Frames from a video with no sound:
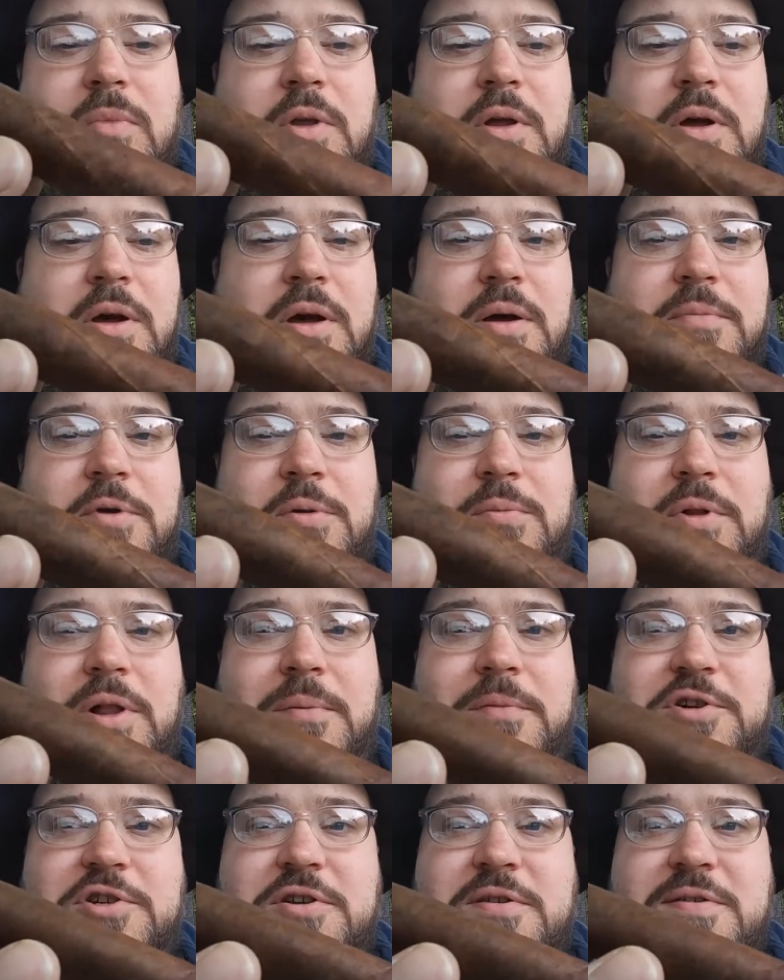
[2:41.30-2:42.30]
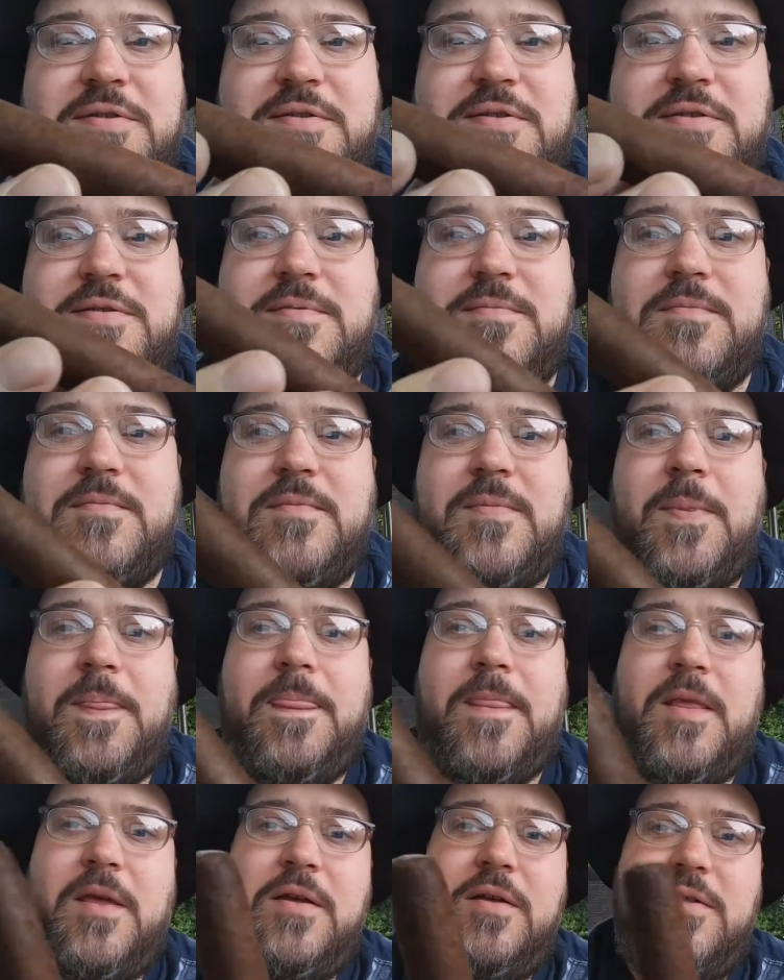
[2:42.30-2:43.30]
No blemishes.
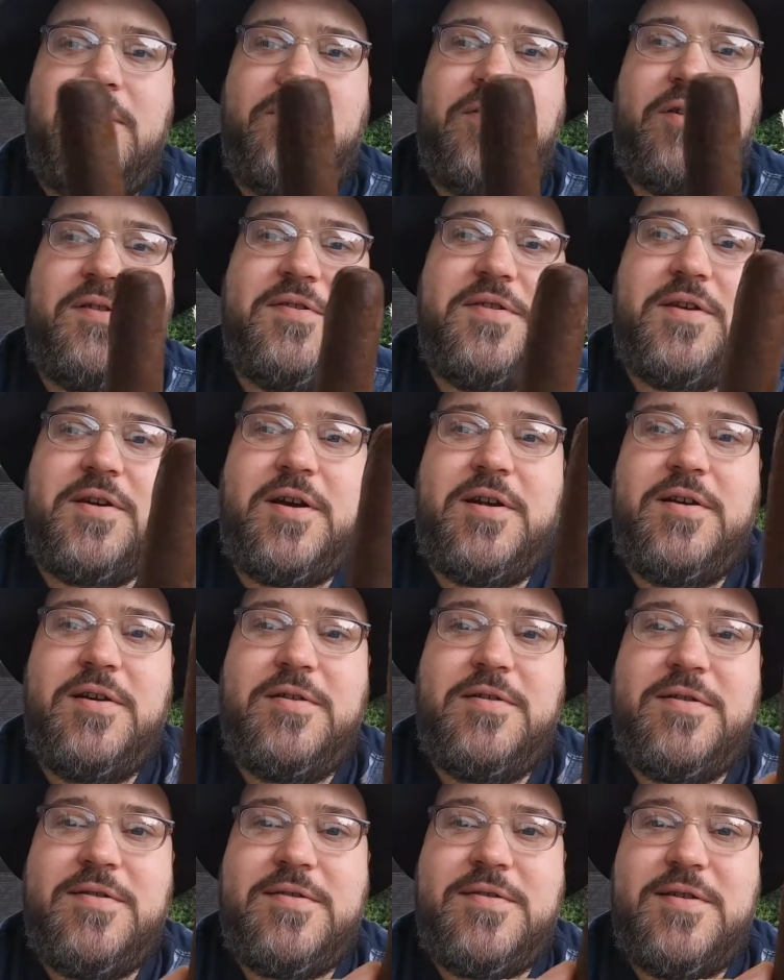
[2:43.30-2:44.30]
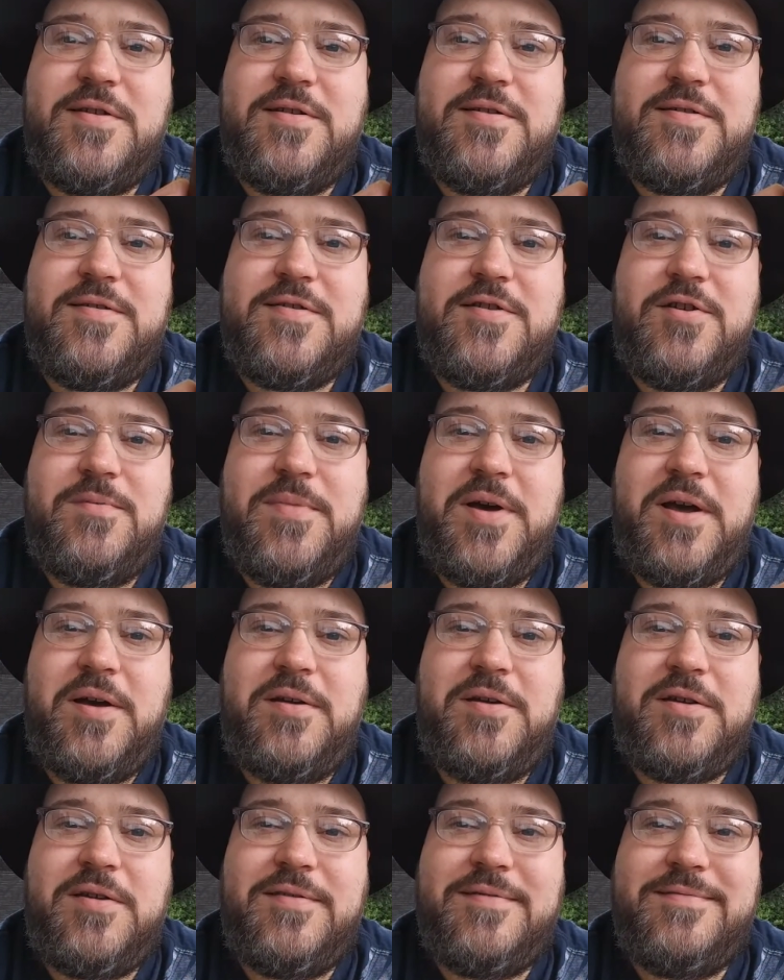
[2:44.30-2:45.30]
The first thing I noticed is no
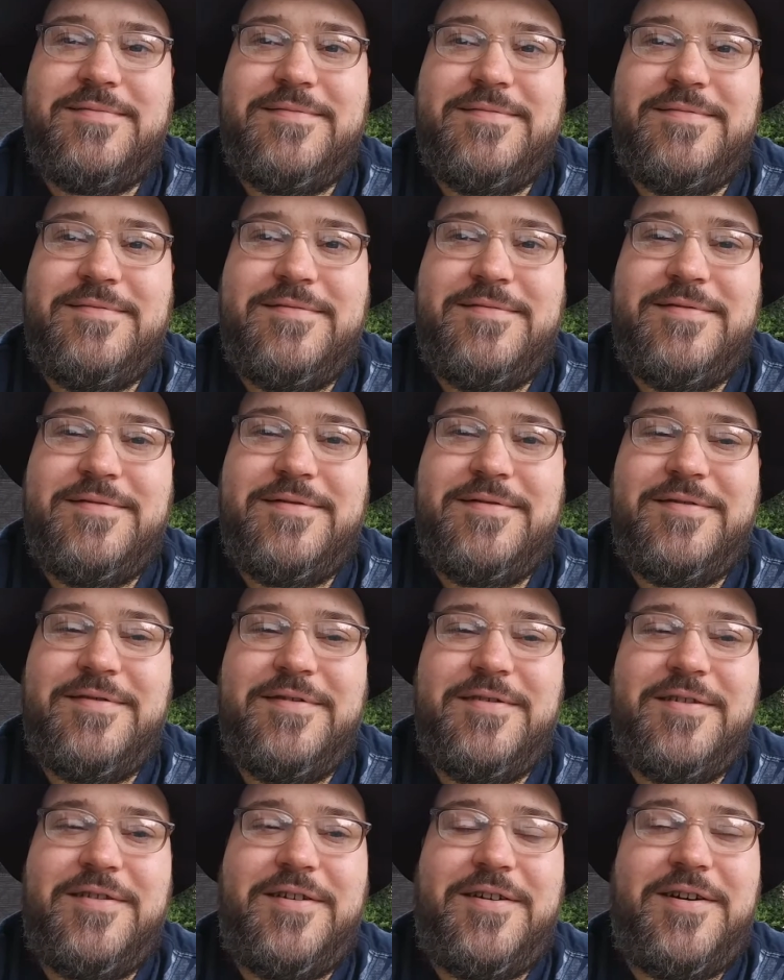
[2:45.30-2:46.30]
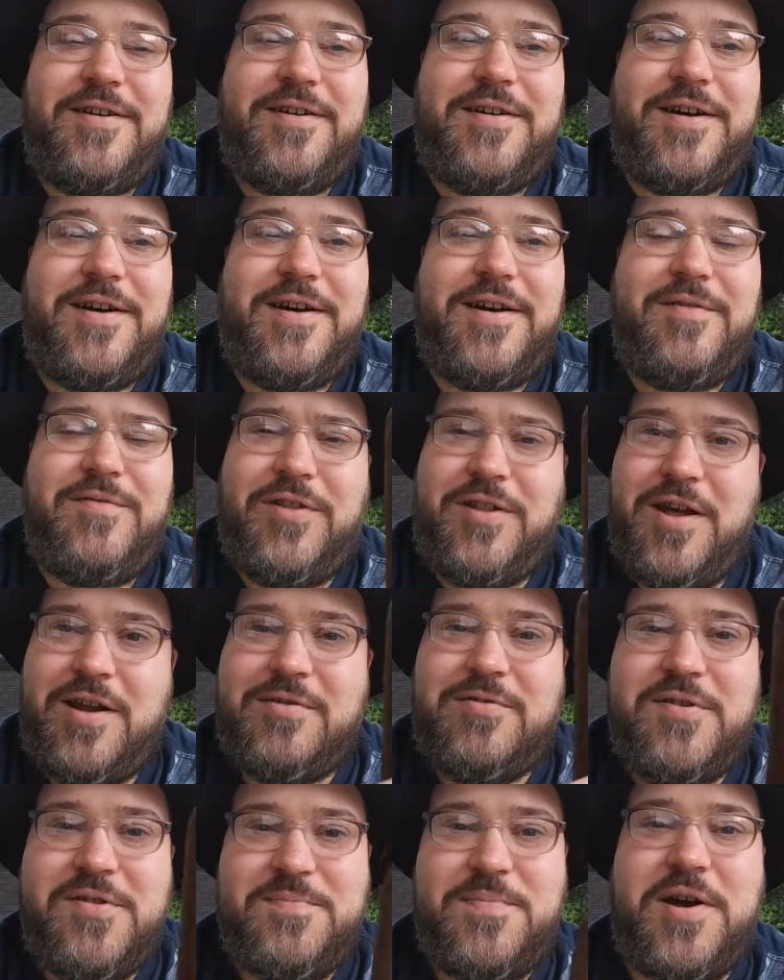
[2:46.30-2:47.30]
band. I have a lot
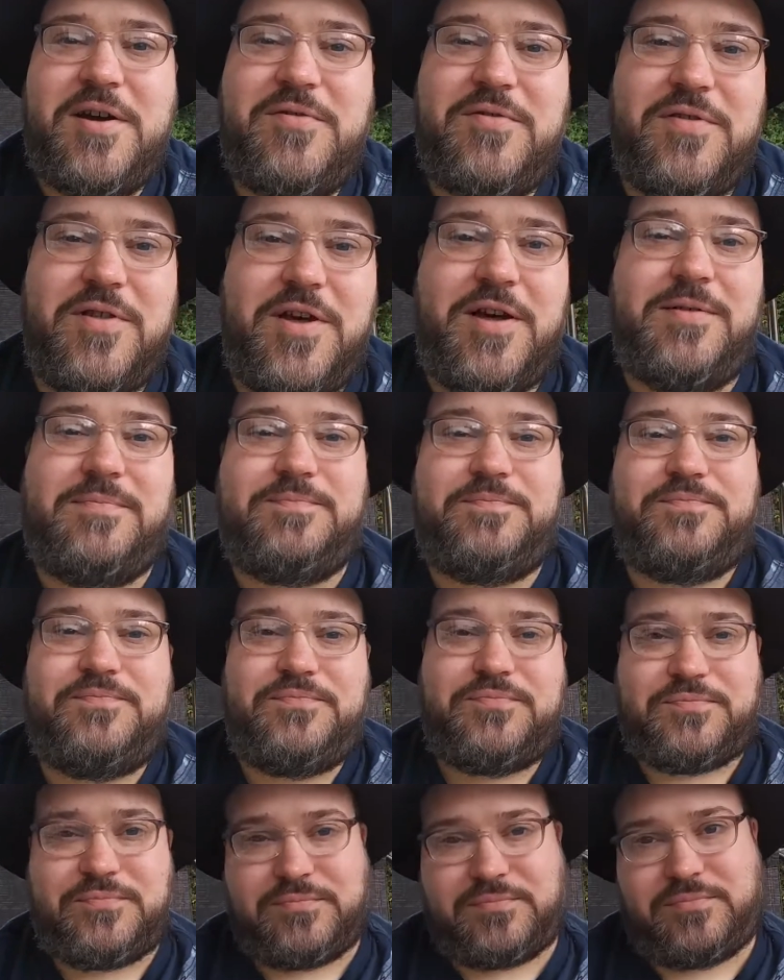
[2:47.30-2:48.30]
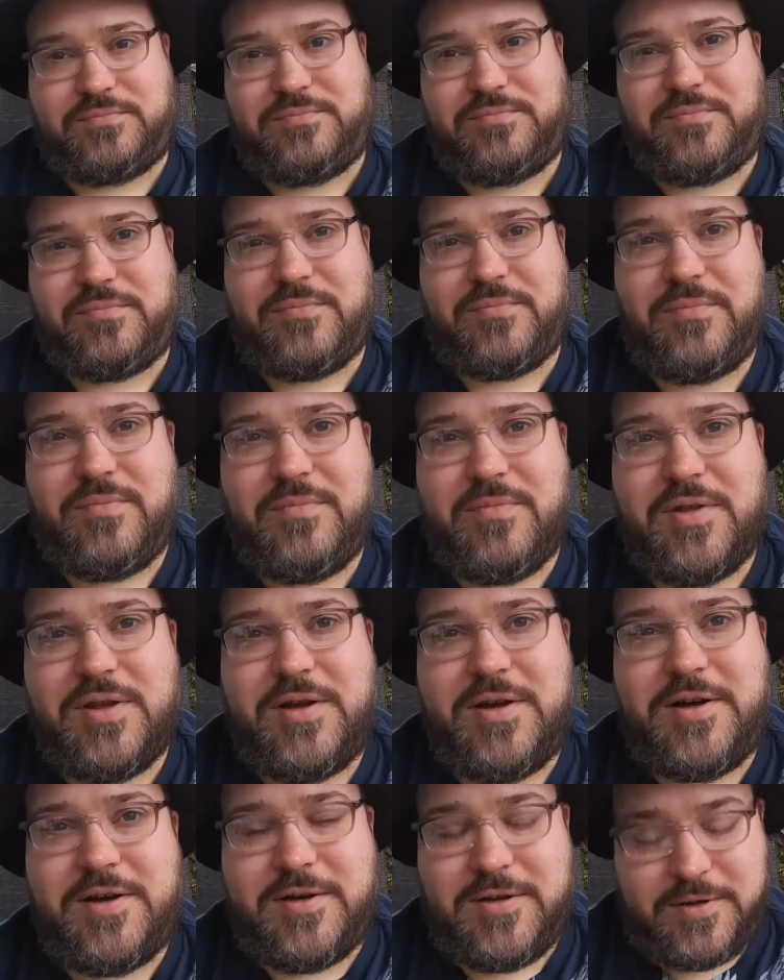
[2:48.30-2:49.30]
of respect for that.
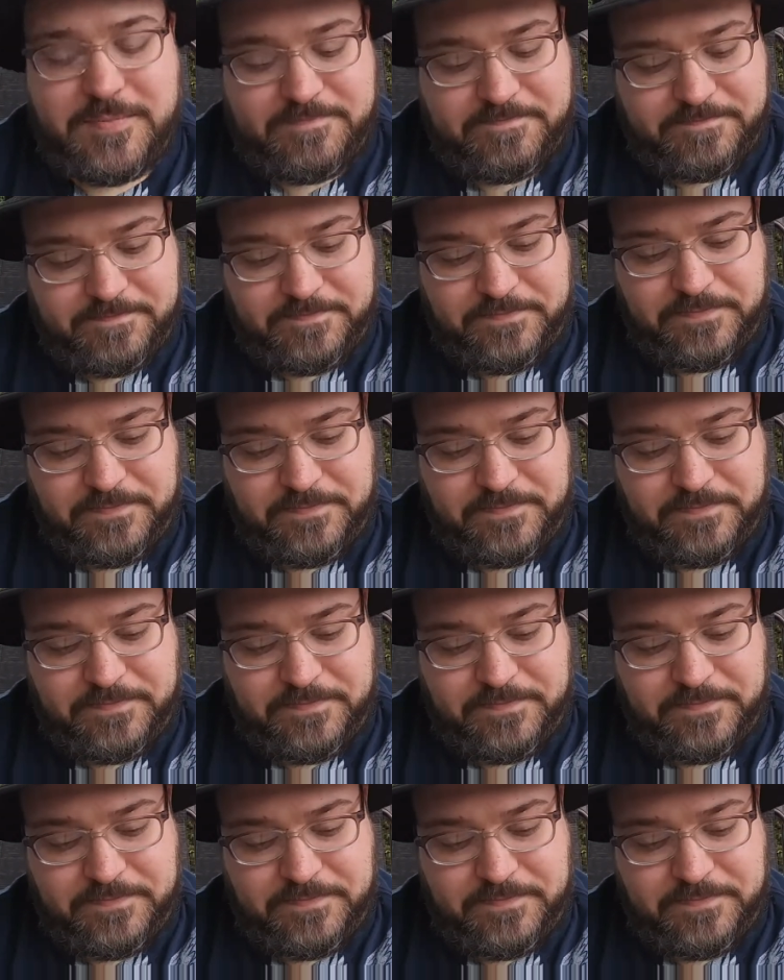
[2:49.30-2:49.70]
Um,